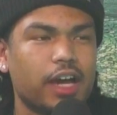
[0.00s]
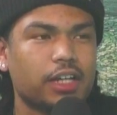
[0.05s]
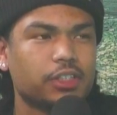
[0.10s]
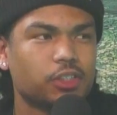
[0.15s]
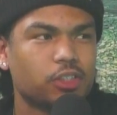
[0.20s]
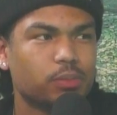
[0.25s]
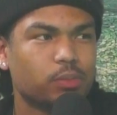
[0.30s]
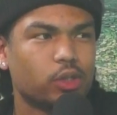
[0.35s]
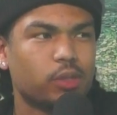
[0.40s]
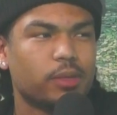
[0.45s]
I
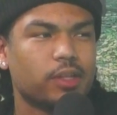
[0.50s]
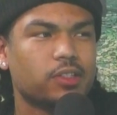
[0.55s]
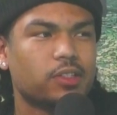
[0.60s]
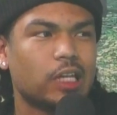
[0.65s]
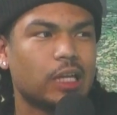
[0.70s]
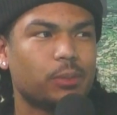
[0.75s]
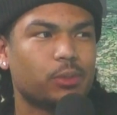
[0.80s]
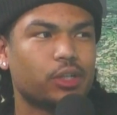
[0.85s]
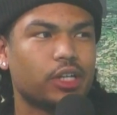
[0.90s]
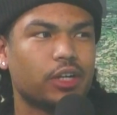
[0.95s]
just put my
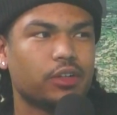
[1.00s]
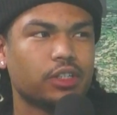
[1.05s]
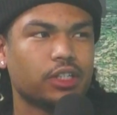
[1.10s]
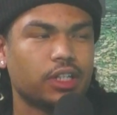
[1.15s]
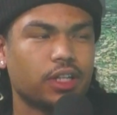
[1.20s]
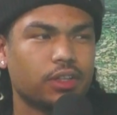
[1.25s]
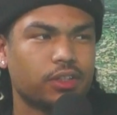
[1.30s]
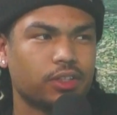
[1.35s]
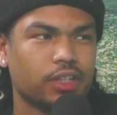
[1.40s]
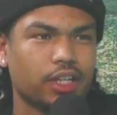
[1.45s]
skateboard out the
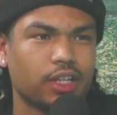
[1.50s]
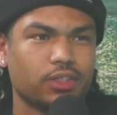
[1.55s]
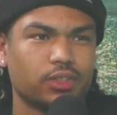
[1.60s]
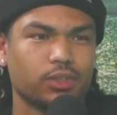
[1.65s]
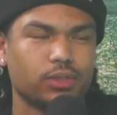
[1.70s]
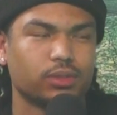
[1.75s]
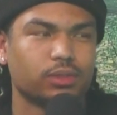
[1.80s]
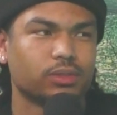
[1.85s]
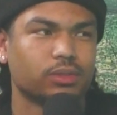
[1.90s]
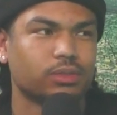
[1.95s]
other day
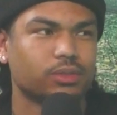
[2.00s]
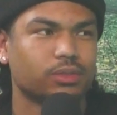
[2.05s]
too.